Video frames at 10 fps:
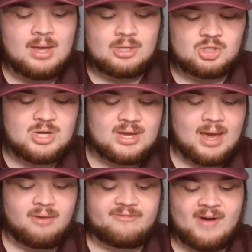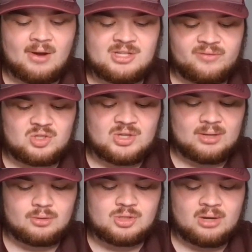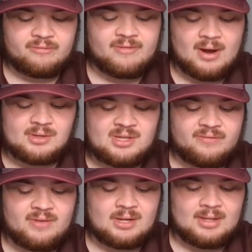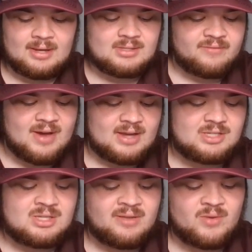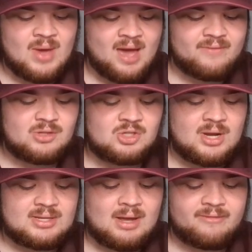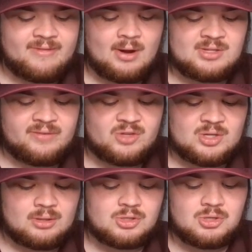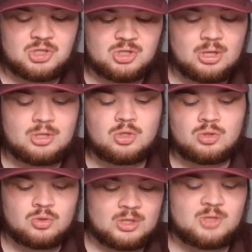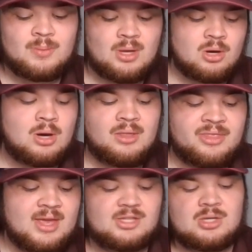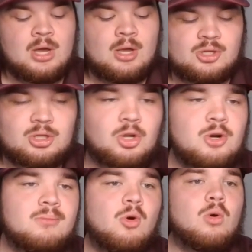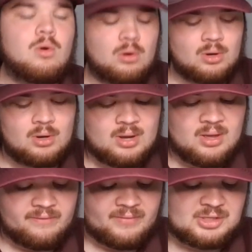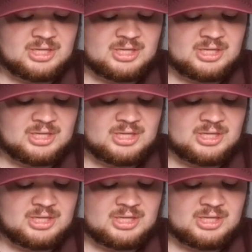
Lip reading: Check out Fire TV channels on Fire TV and Alexa devices. If you haven't checked out Fire TV channels, you should. Trust me on this. To learn more, visit